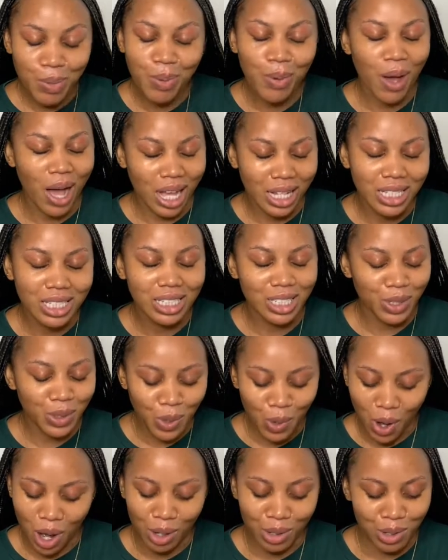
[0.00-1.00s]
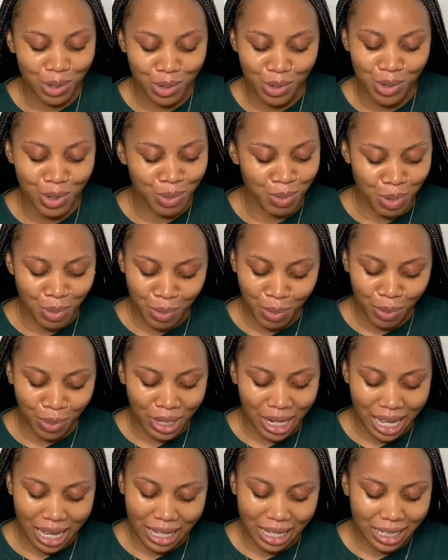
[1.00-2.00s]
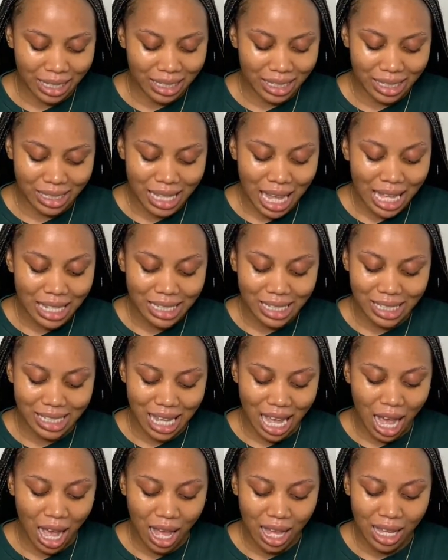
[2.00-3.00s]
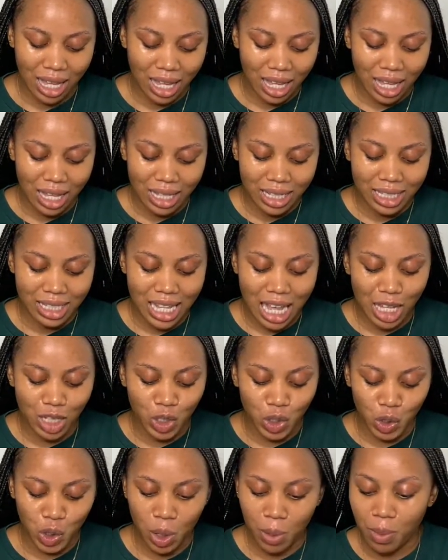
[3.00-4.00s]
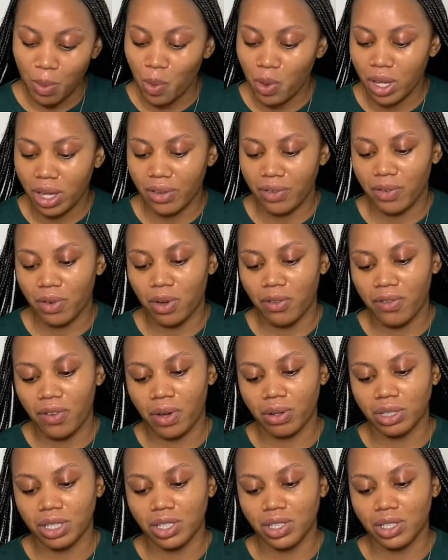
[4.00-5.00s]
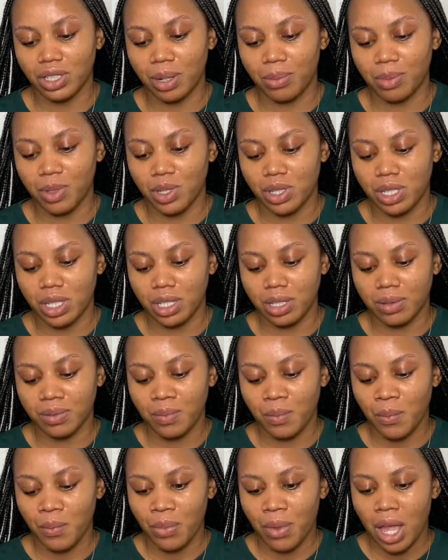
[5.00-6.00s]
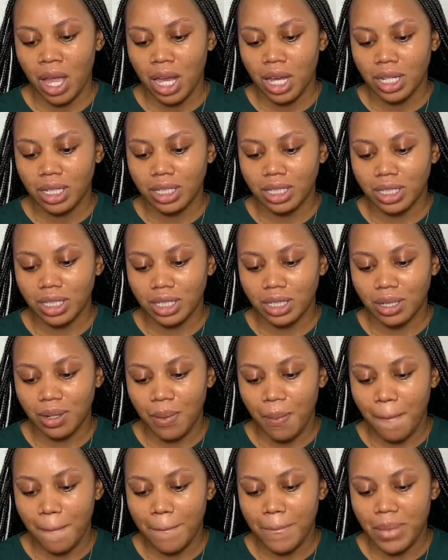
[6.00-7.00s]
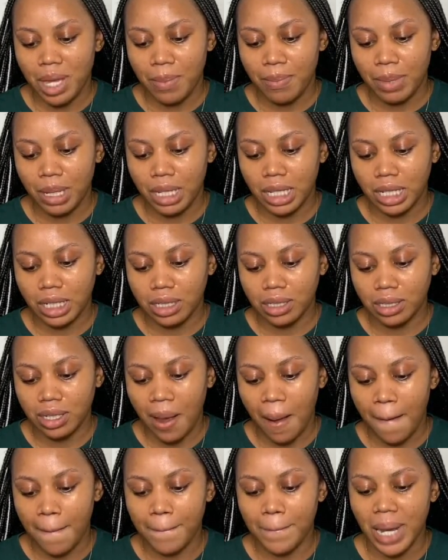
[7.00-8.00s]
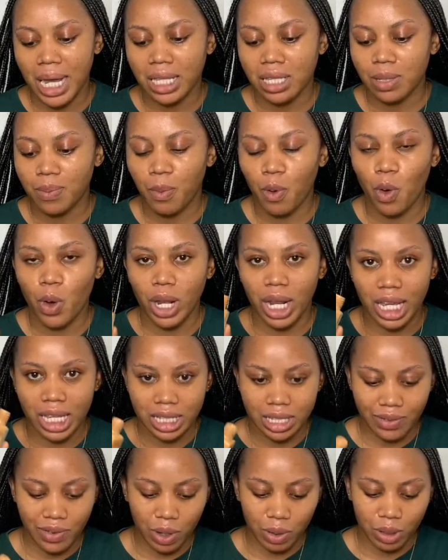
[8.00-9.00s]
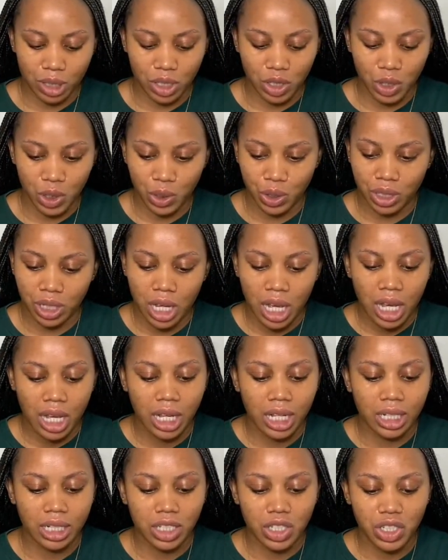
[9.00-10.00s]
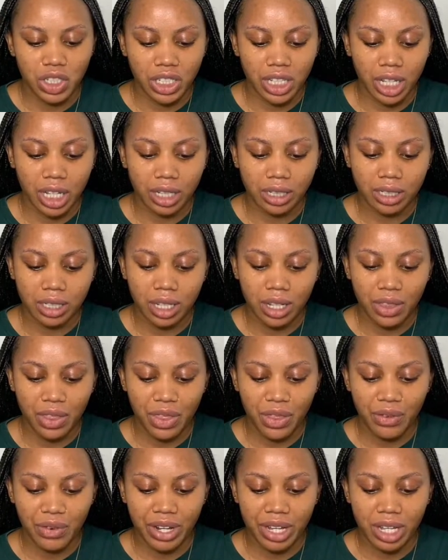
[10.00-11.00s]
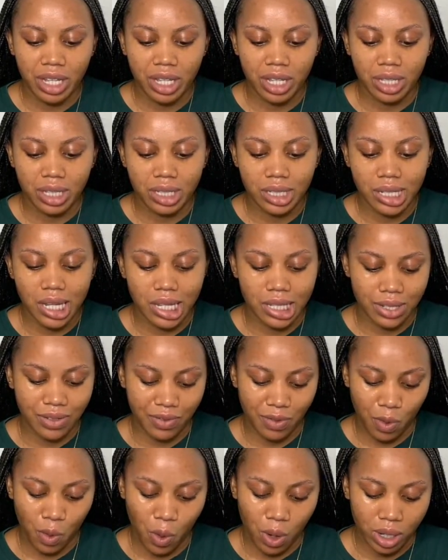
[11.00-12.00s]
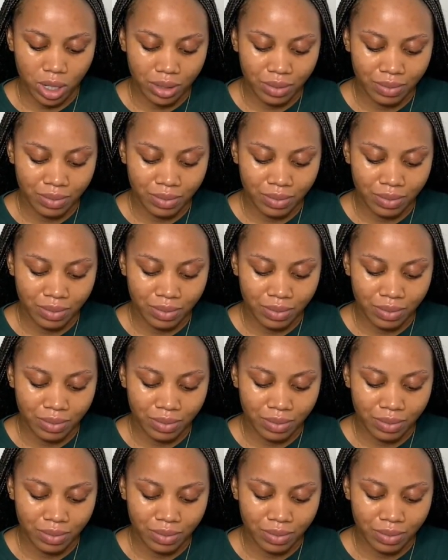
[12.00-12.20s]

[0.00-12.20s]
actually know how to use people. Like, that's their job. Okay, for foundation, I'm using the Maybelline Matte Poreless foundation in the shade 334.